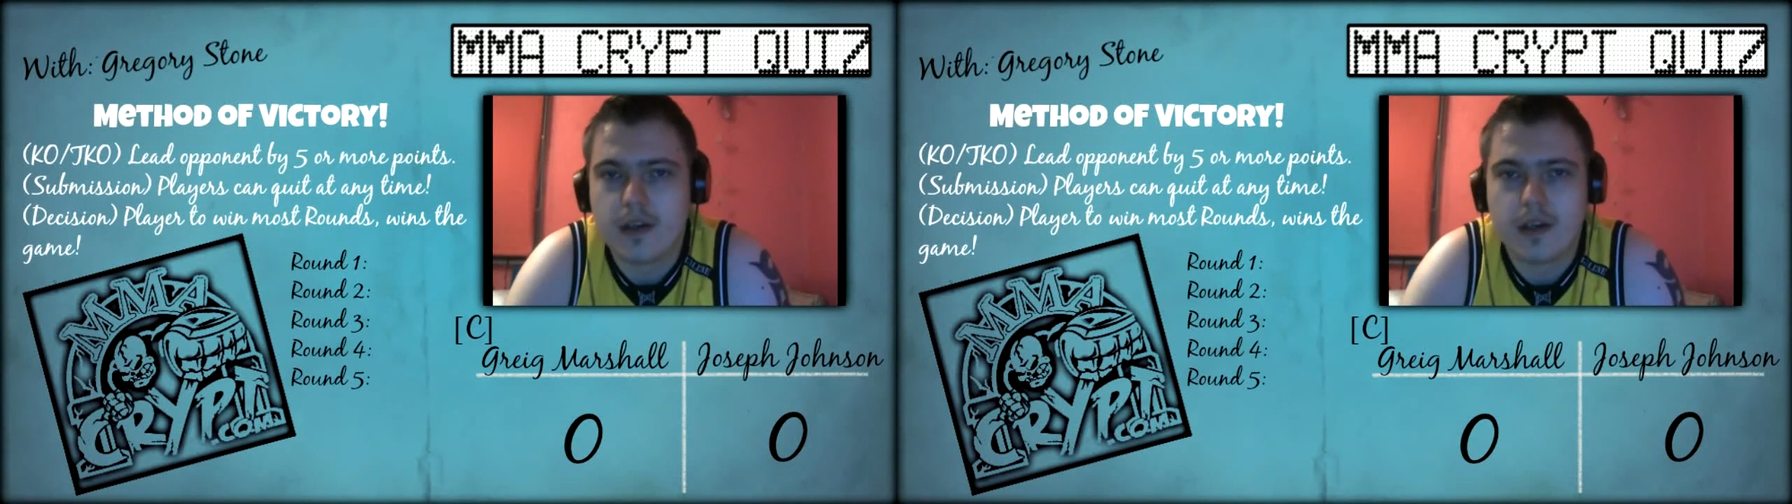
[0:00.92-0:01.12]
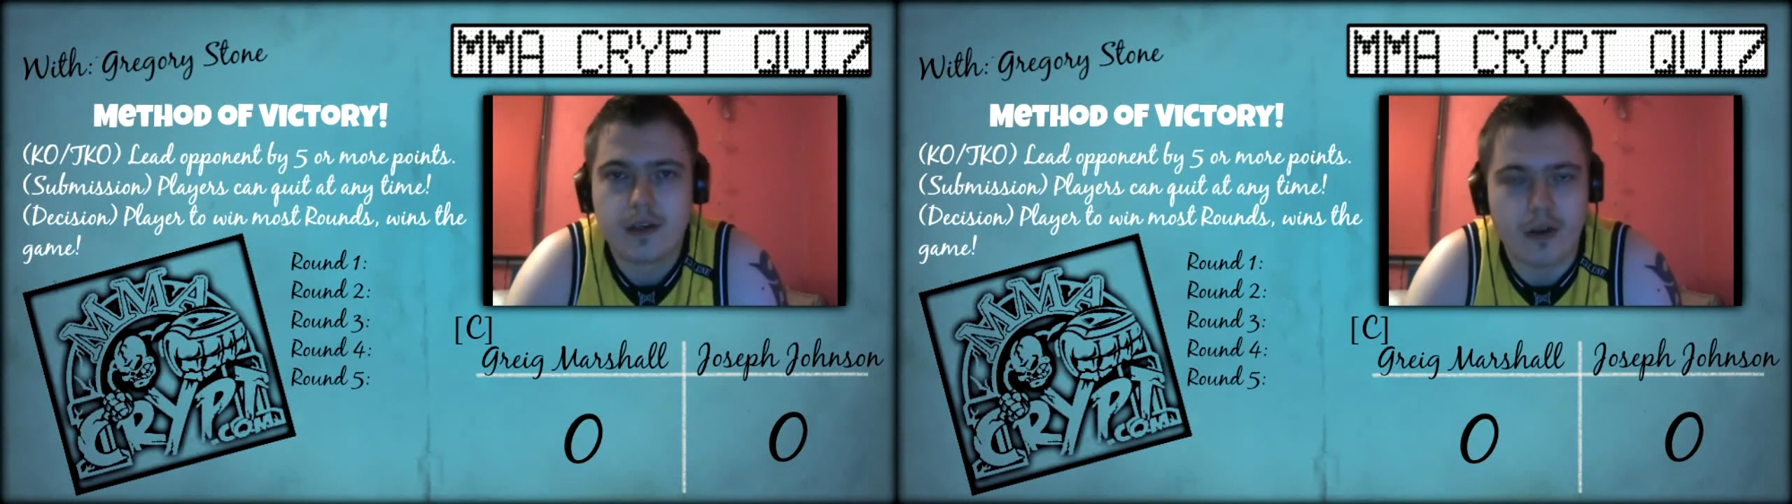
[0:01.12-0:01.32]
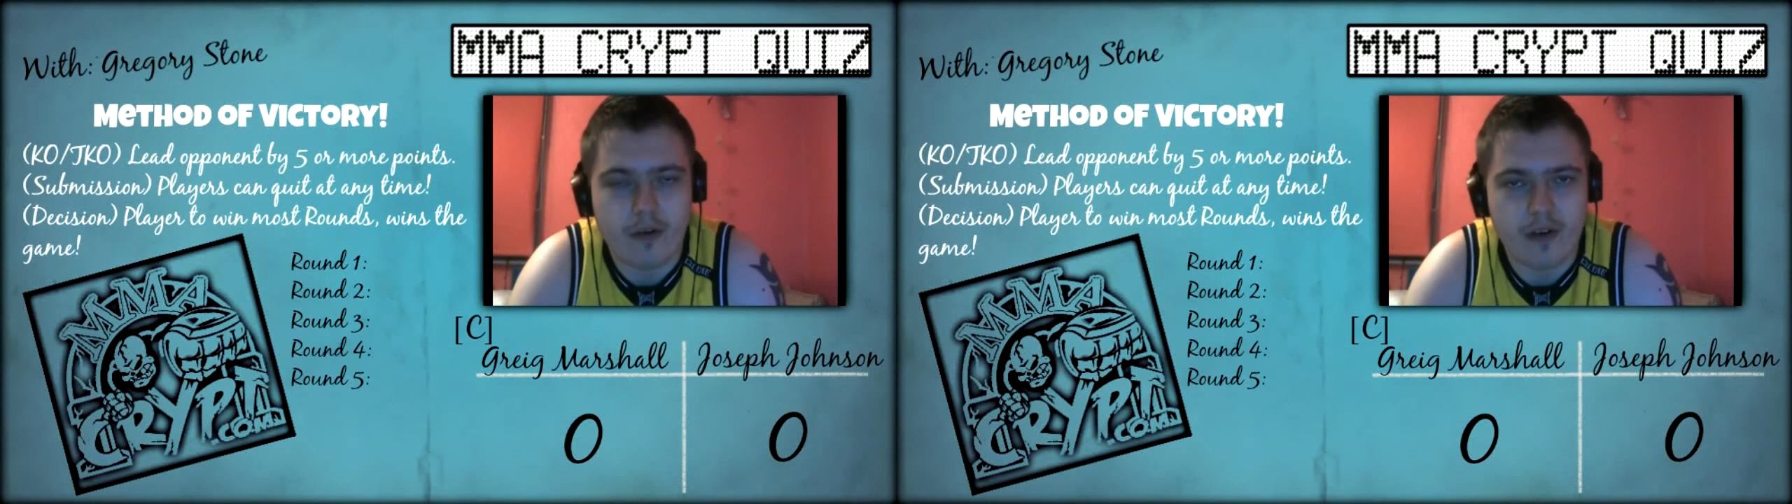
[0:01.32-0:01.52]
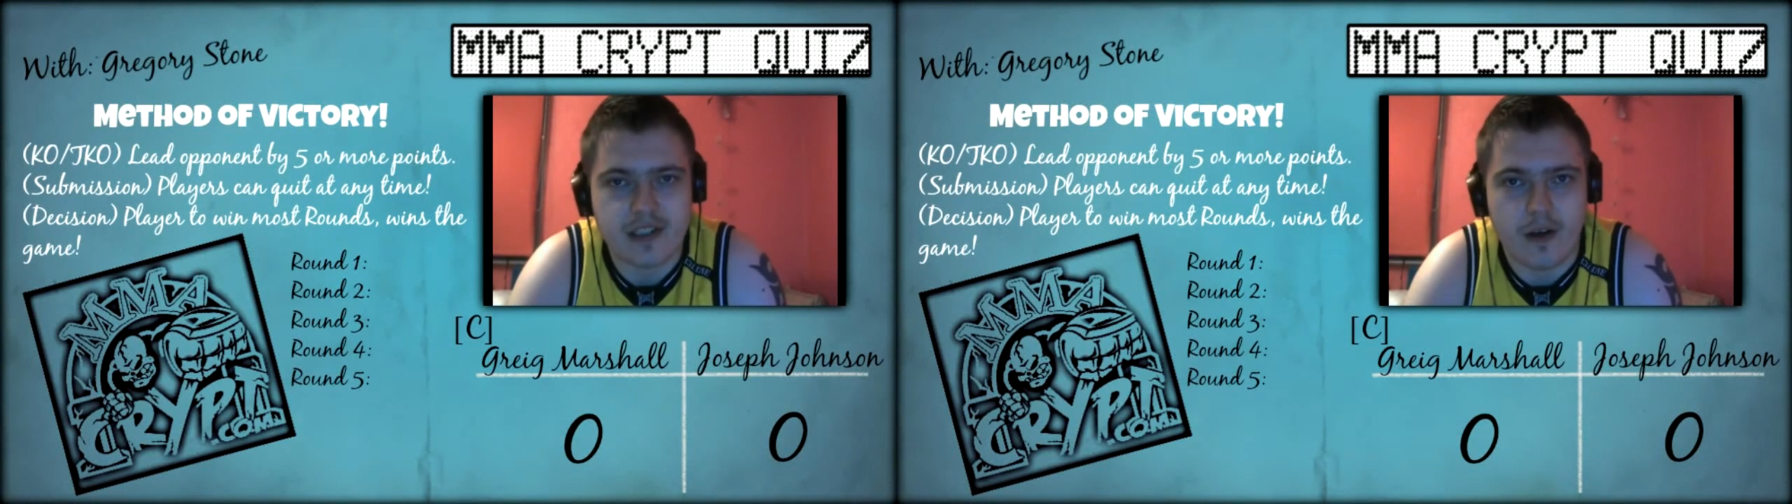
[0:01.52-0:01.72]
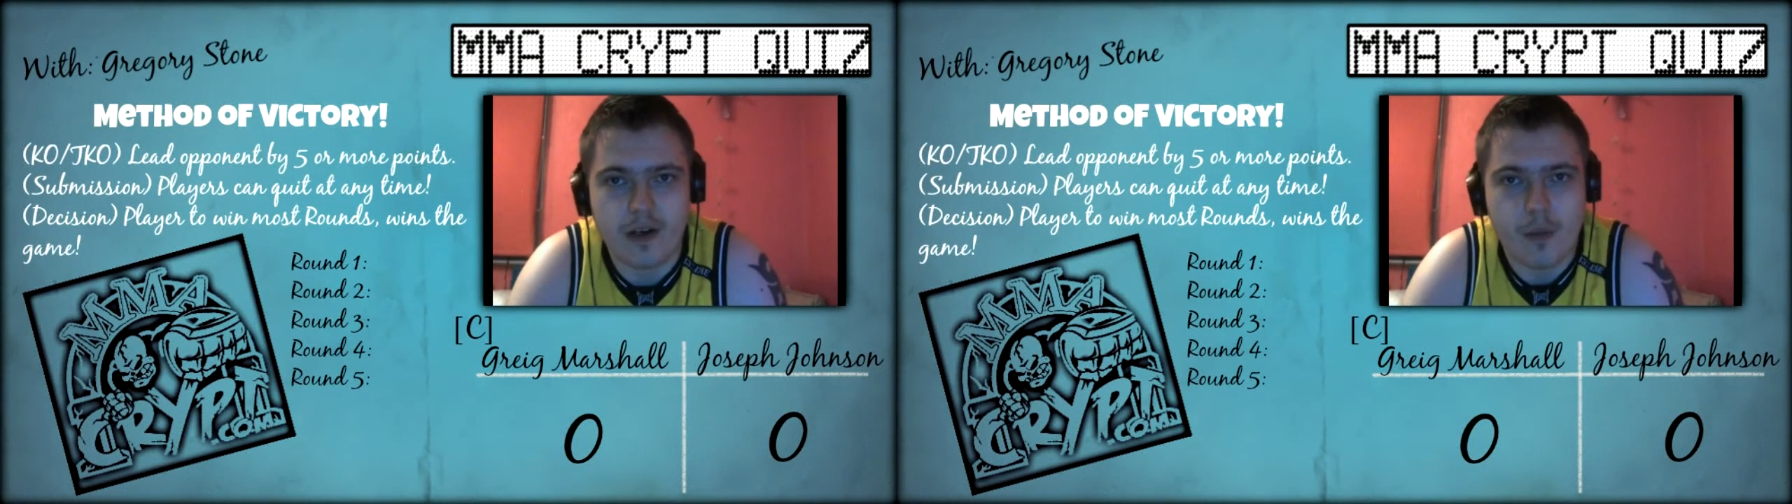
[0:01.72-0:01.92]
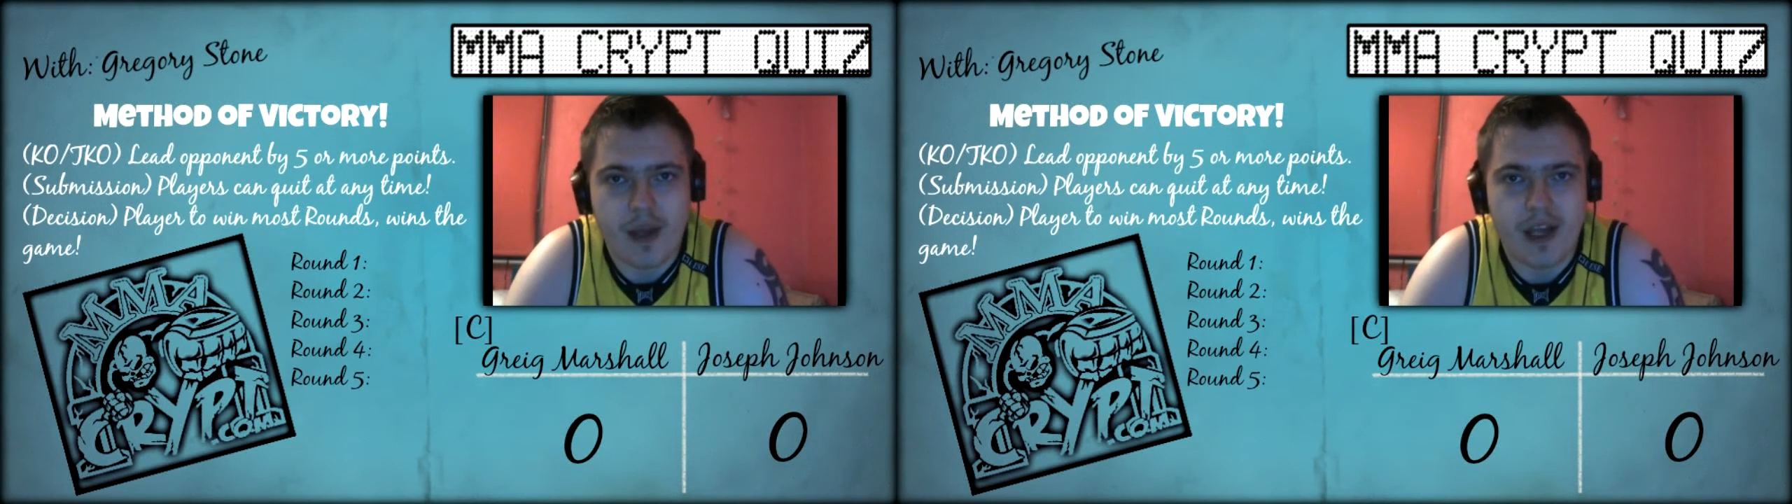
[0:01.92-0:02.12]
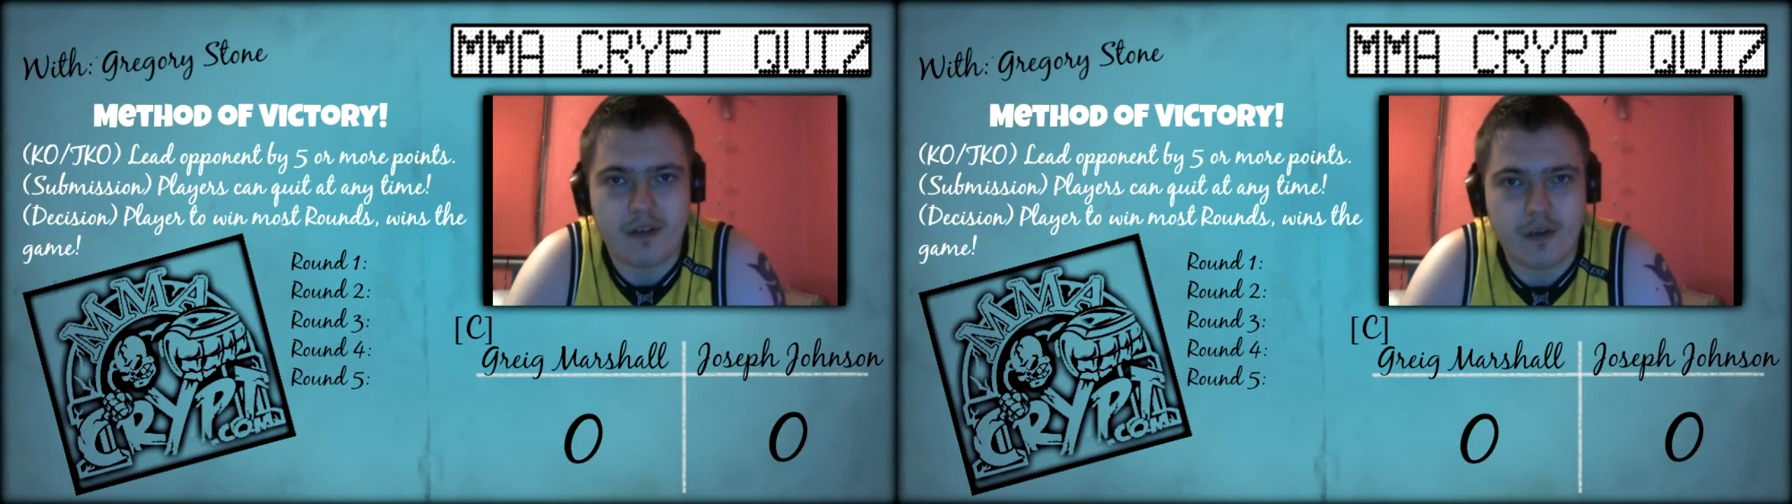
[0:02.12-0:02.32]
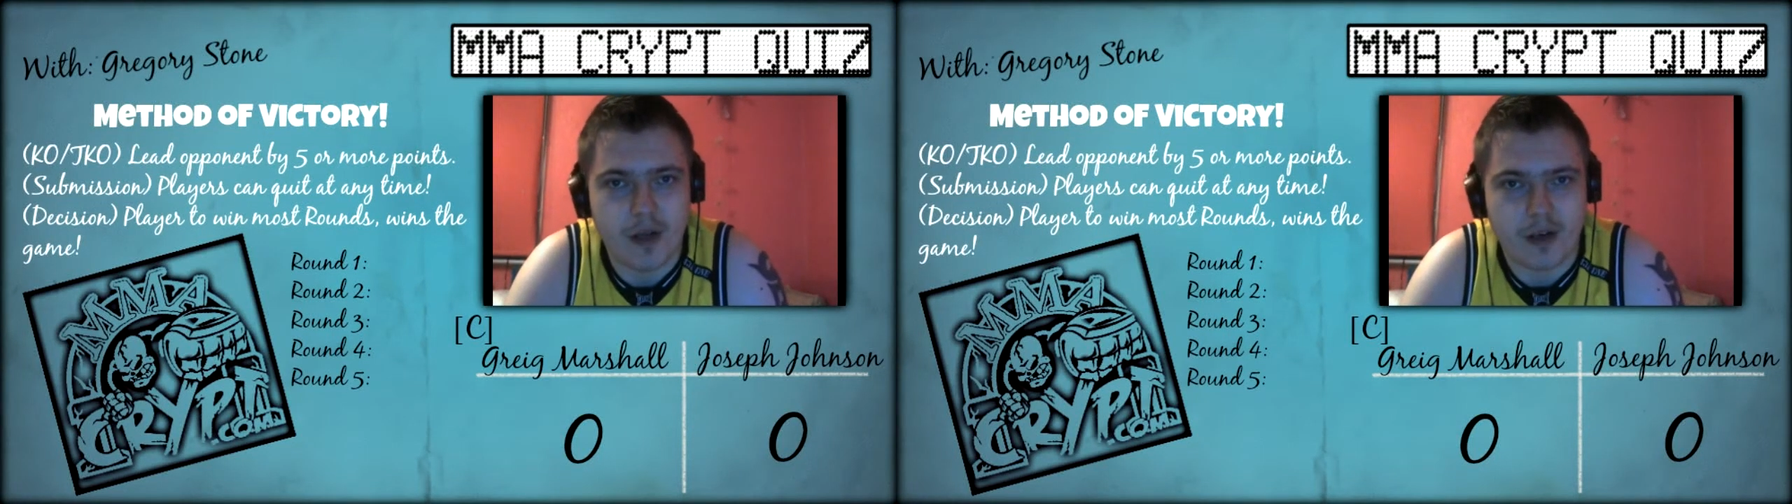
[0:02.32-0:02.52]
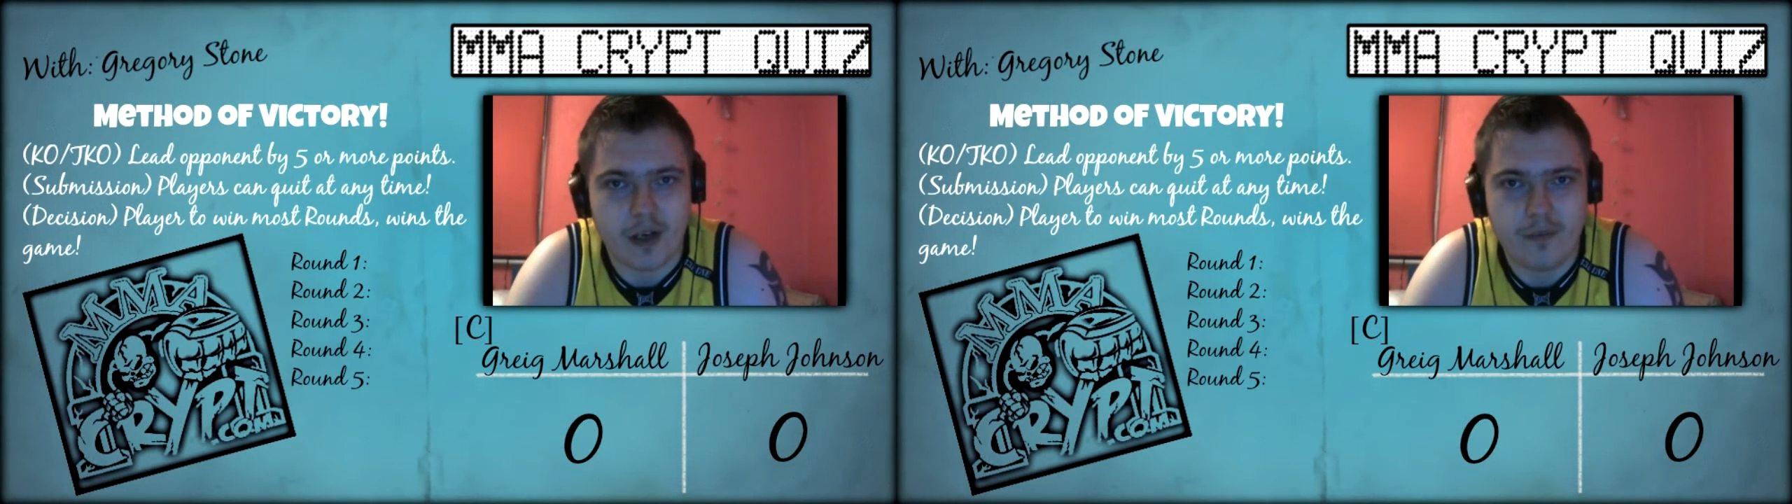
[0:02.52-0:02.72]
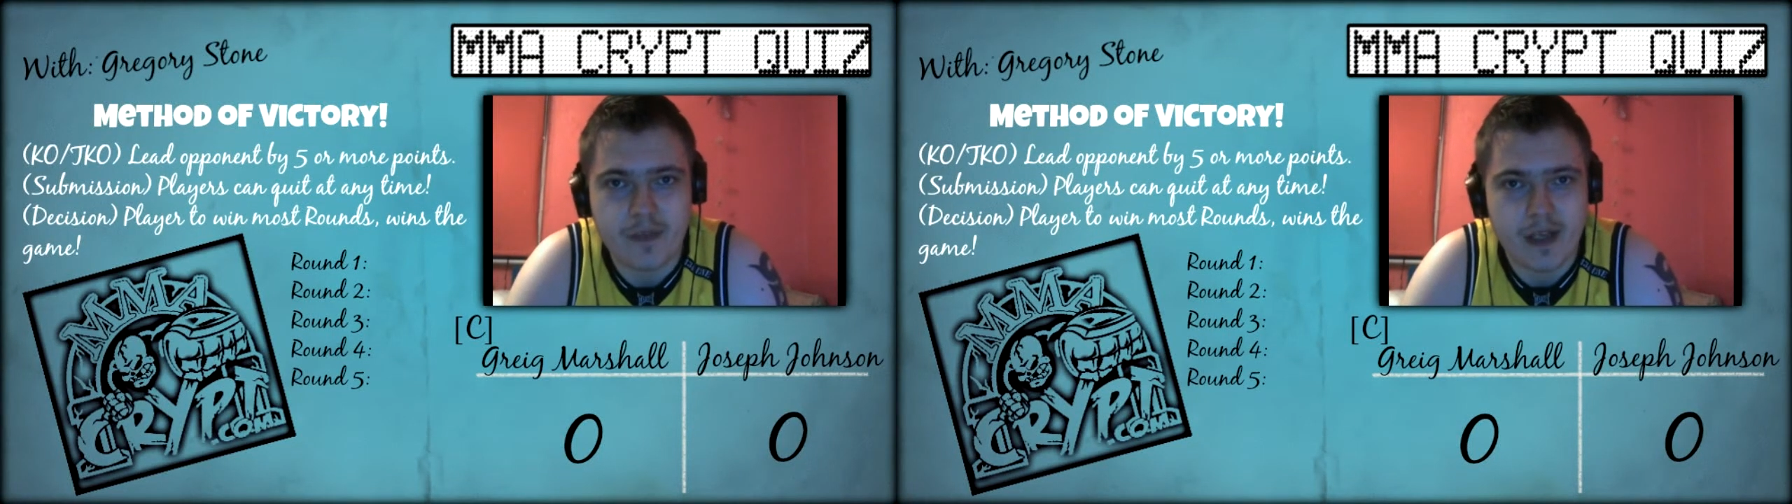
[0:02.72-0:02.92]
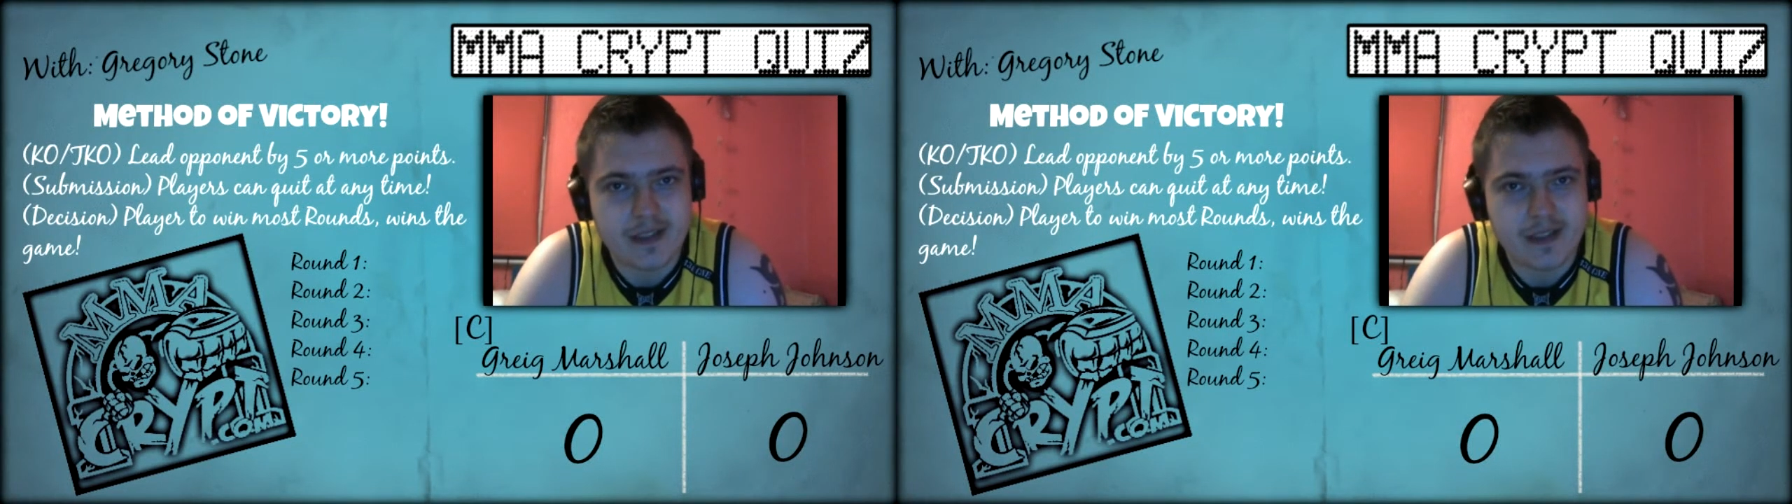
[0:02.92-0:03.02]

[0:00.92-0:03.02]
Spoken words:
Gregory Stone, MMA Crypt.com.